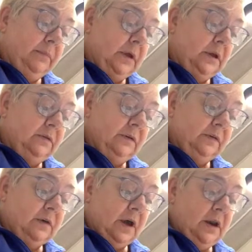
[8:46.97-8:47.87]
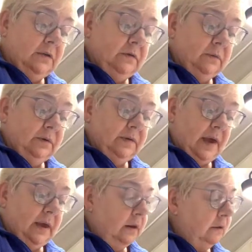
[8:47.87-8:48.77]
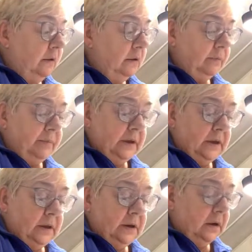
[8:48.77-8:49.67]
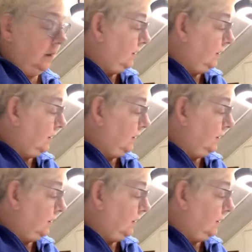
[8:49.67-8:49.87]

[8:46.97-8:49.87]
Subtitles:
I'm going to just kind of do his head a little bit.